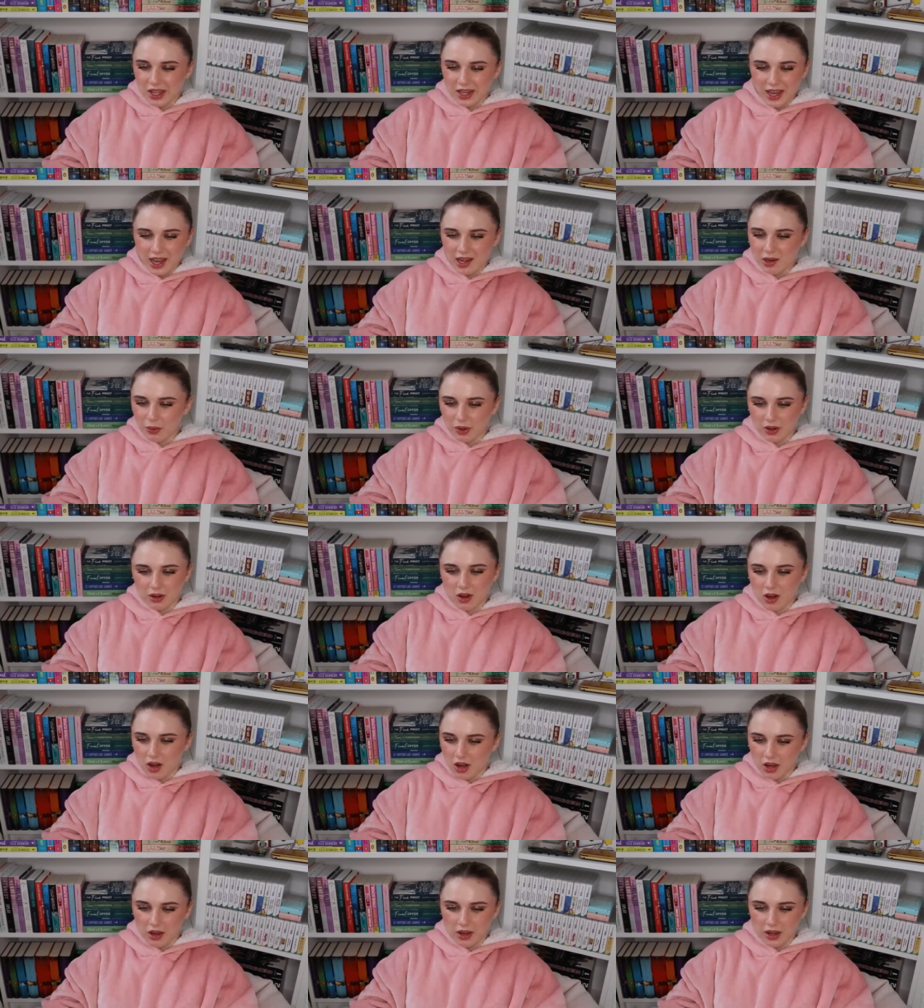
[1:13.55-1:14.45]
like anyone
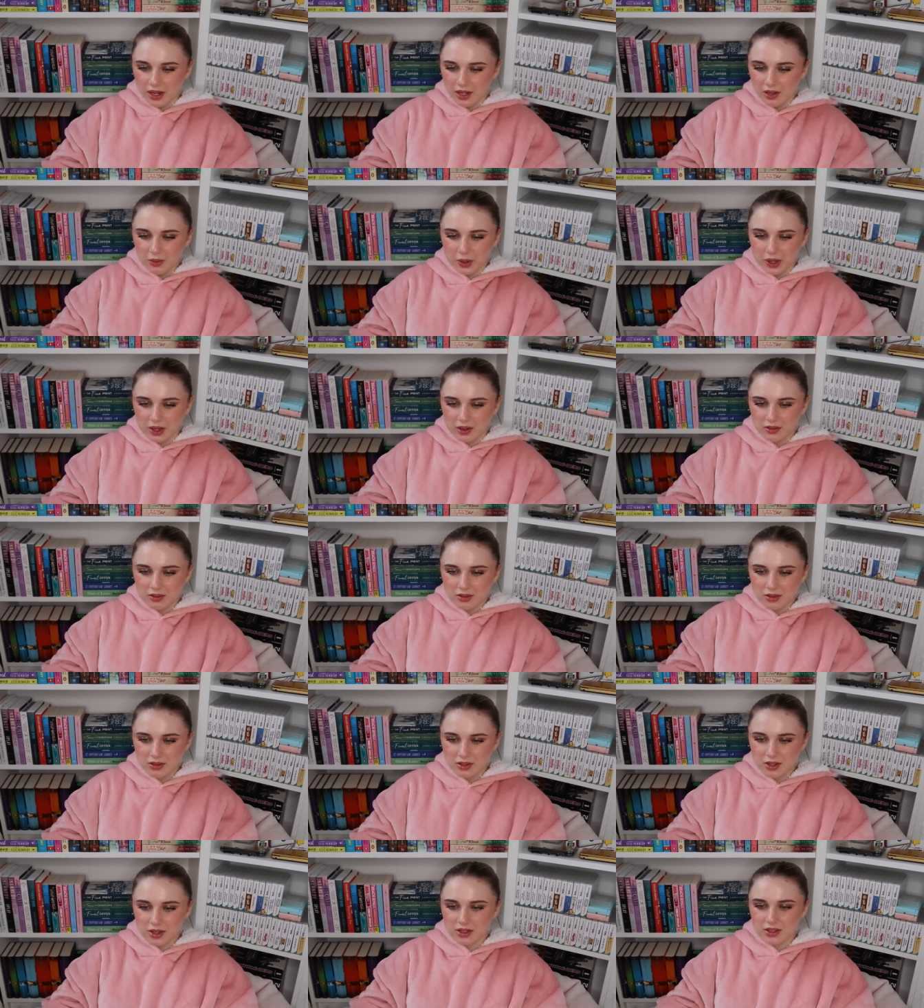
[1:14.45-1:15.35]
got hurt anyway.
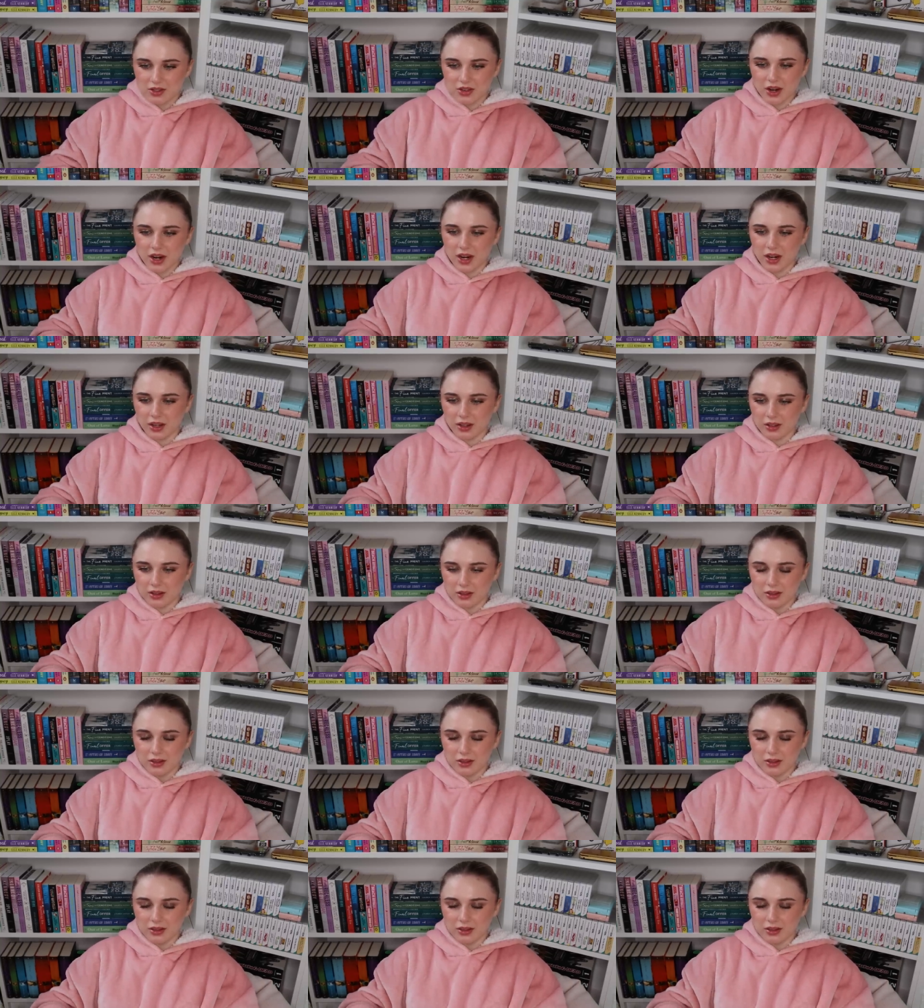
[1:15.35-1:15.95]
So it's great.